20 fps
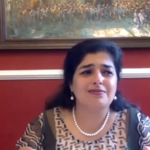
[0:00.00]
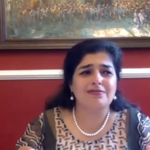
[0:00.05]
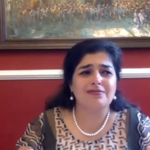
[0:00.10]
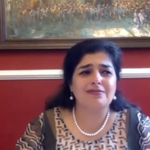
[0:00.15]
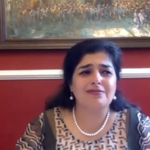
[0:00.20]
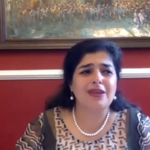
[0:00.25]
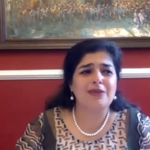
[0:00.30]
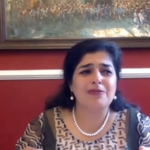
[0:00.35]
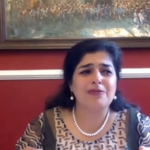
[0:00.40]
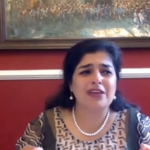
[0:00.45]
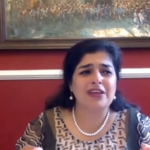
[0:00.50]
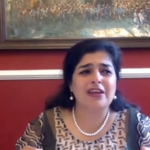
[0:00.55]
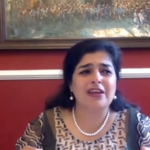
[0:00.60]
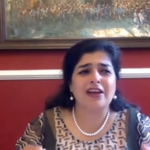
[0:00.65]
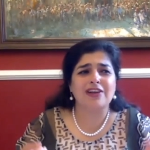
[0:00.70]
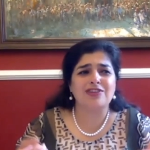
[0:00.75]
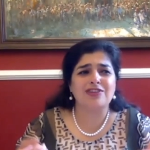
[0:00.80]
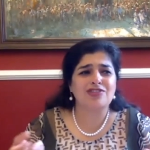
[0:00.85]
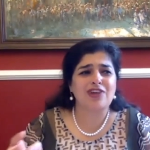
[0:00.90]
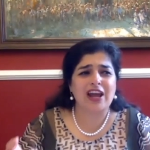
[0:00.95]
maybe
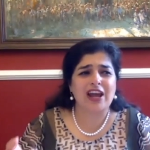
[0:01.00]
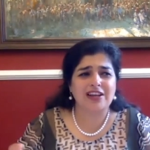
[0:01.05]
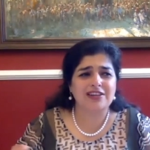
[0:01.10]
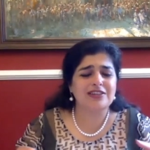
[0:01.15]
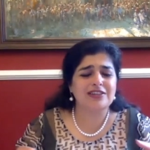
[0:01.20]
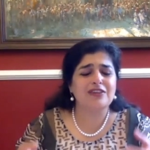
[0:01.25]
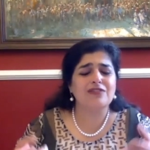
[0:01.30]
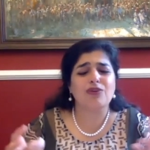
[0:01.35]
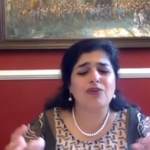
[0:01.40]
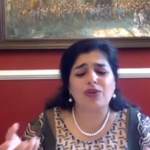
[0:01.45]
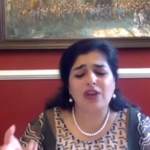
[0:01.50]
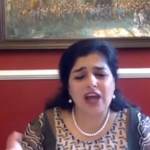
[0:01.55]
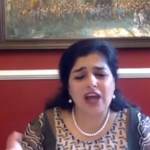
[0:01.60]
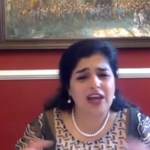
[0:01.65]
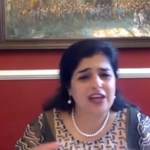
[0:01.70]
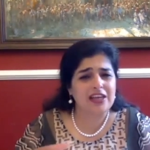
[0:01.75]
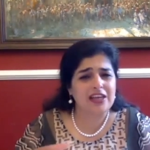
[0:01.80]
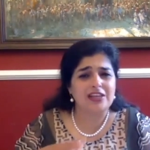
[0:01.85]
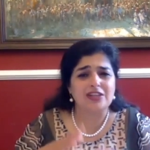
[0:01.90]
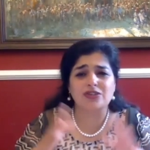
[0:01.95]
attractive or
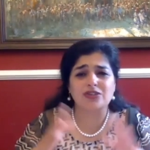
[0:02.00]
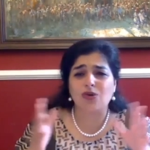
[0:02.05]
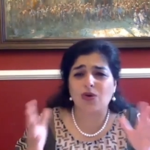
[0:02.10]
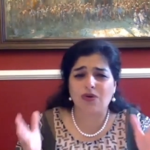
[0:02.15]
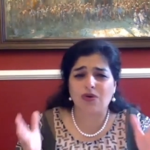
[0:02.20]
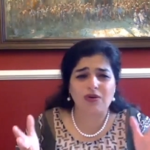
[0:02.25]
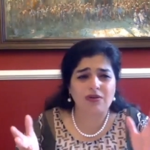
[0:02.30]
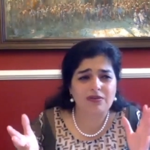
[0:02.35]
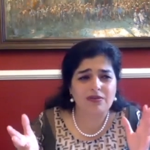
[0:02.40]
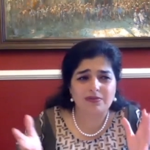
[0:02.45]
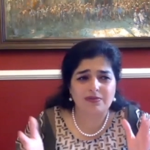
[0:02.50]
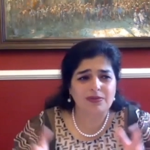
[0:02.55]
nice or